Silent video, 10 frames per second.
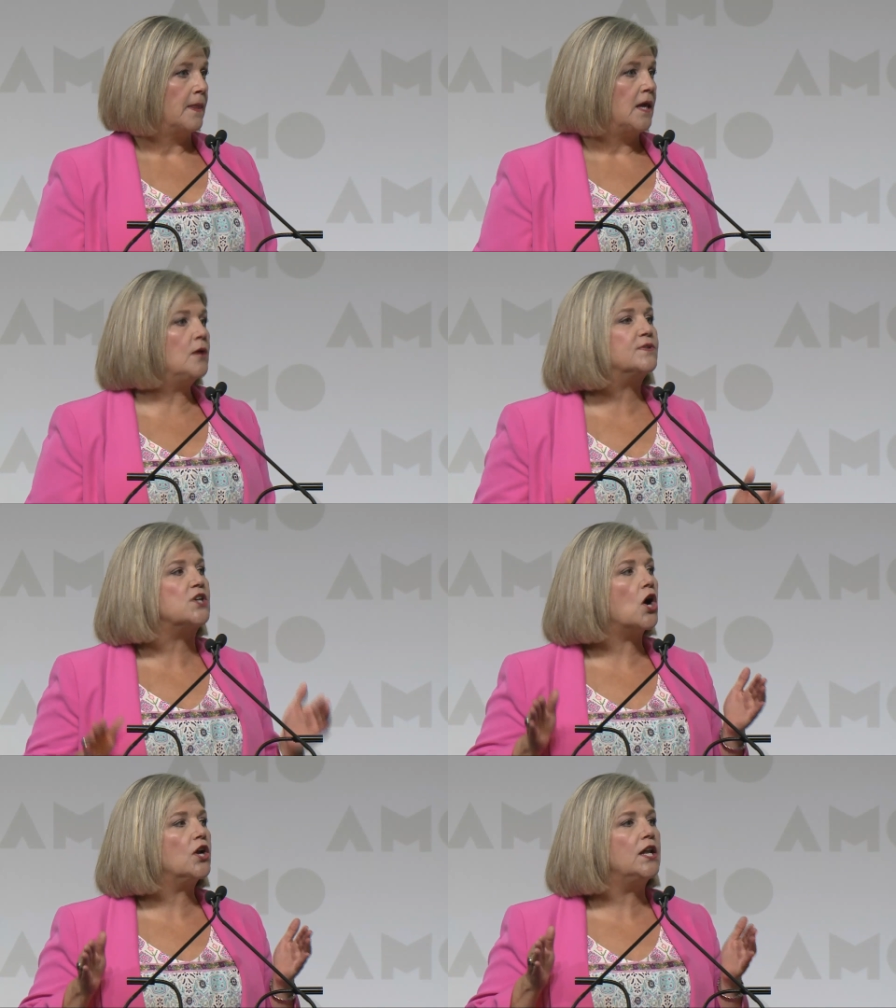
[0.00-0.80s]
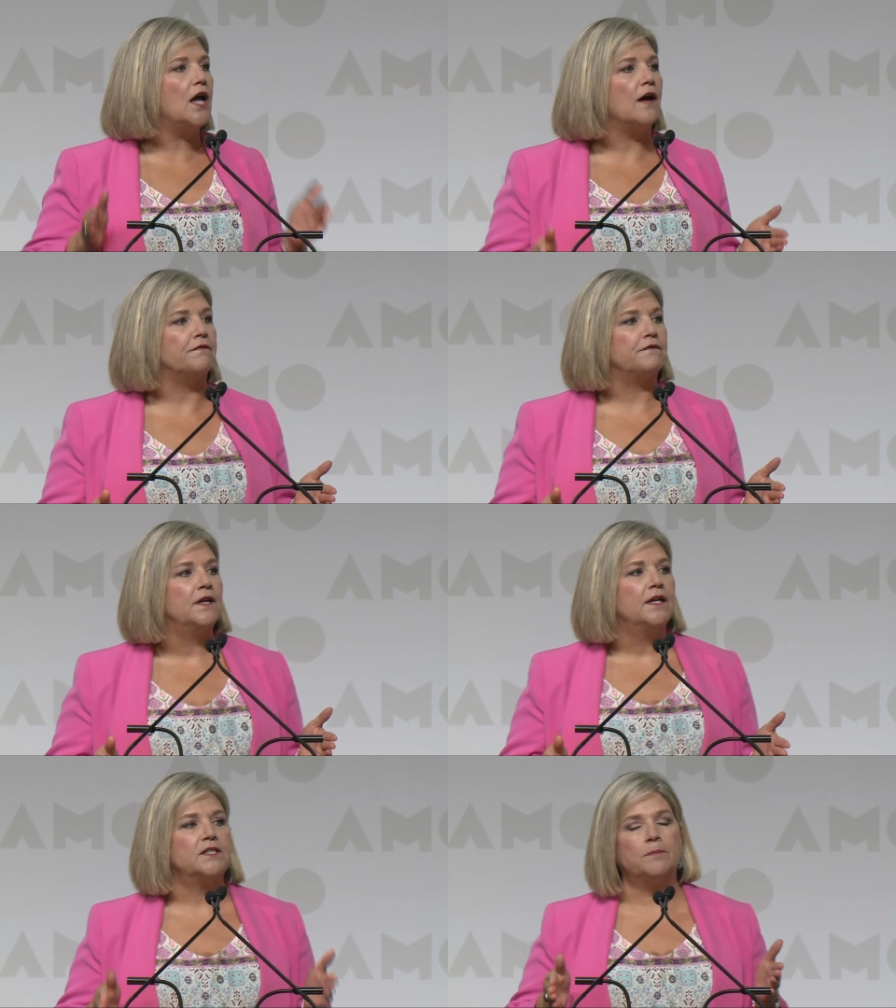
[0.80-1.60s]
It was hard enough
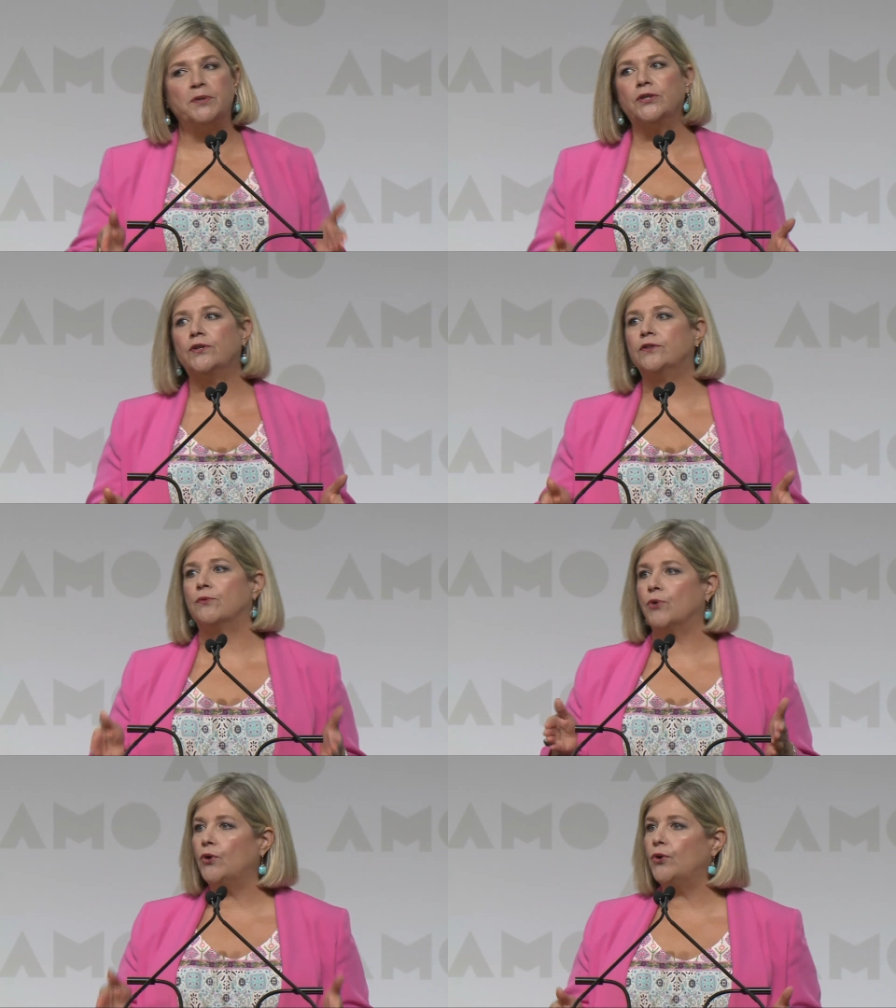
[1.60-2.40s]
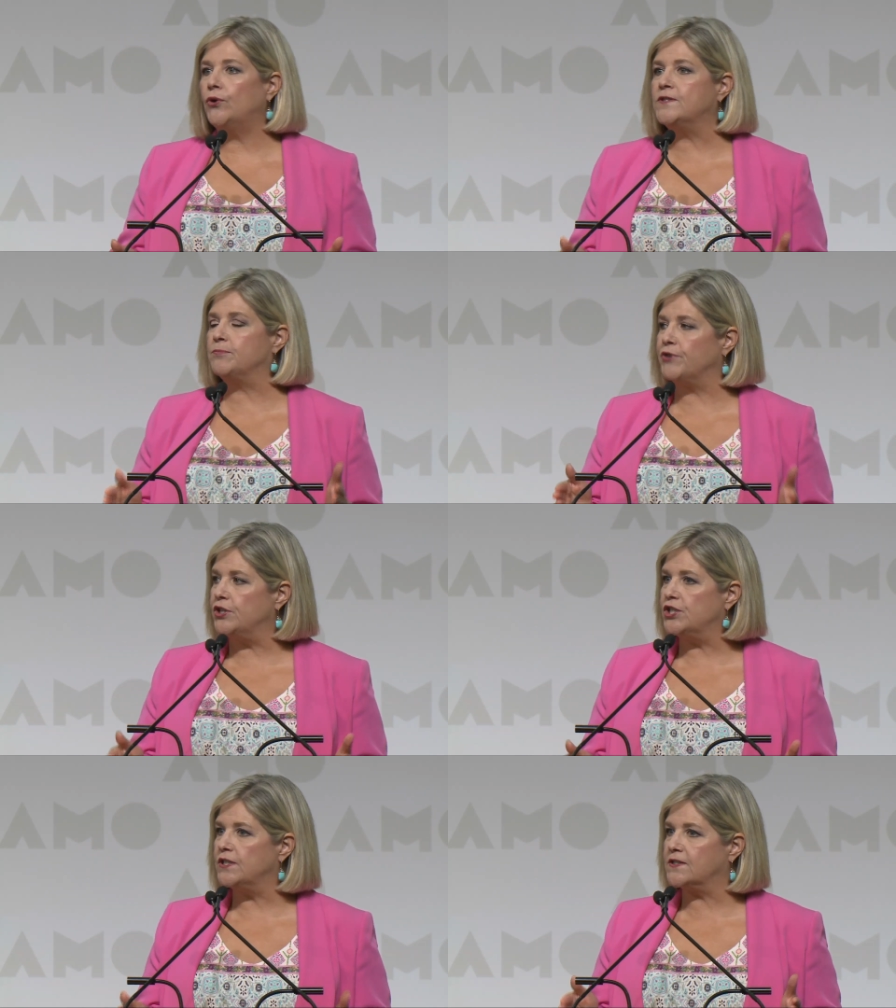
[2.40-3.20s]
to build the roads,
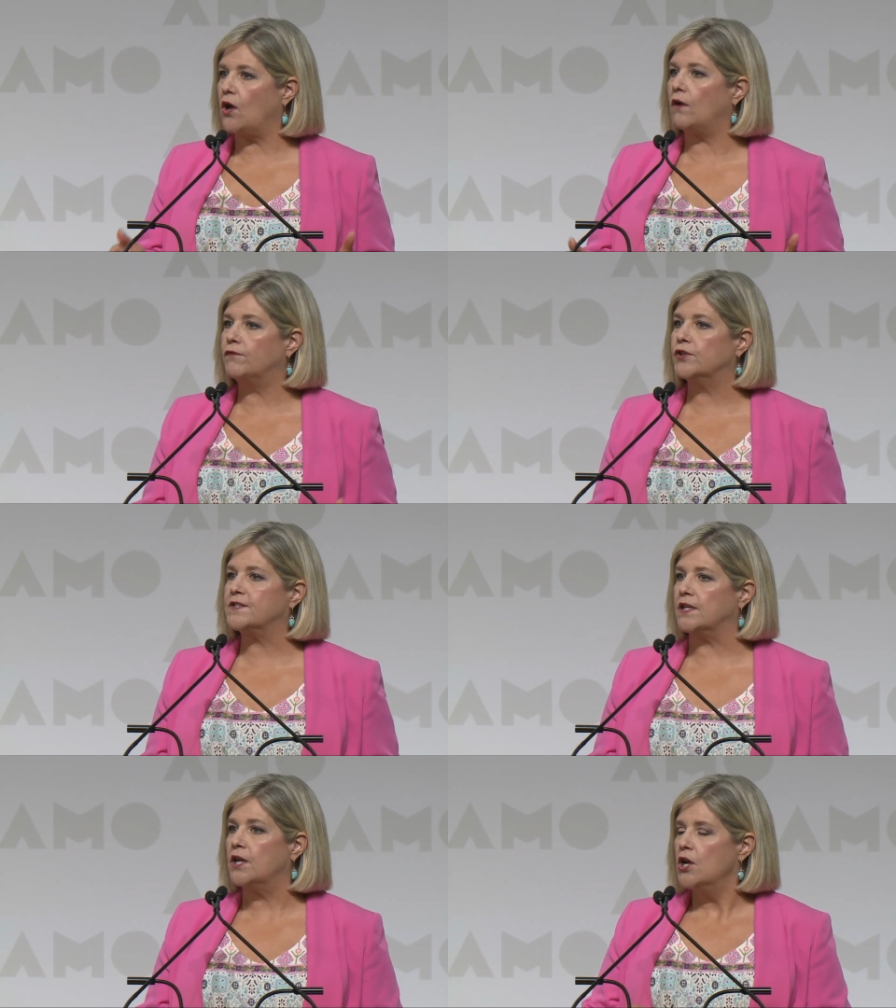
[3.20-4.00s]
bridges, culverts, and